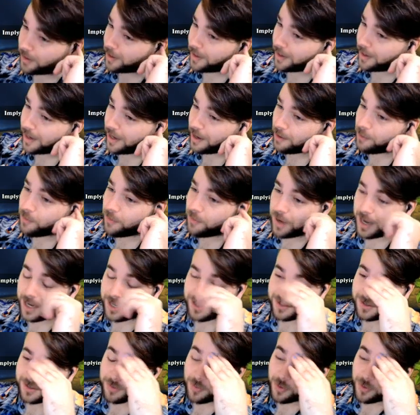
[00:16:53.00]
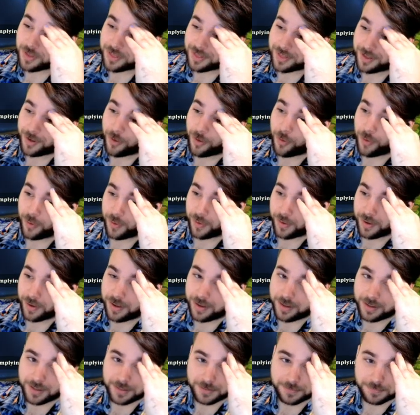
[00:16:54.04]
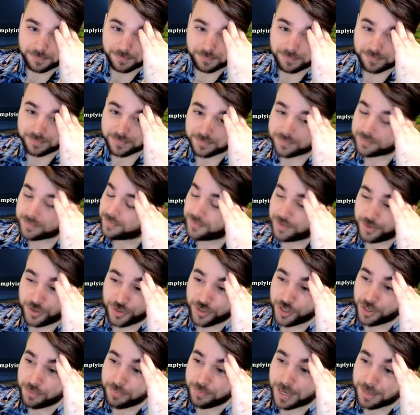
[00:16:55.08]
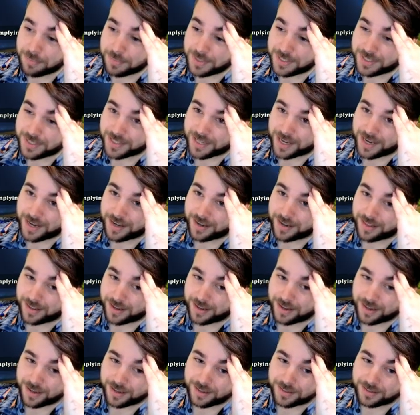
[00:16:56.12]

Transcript: I just want the ore. Don't make me stand there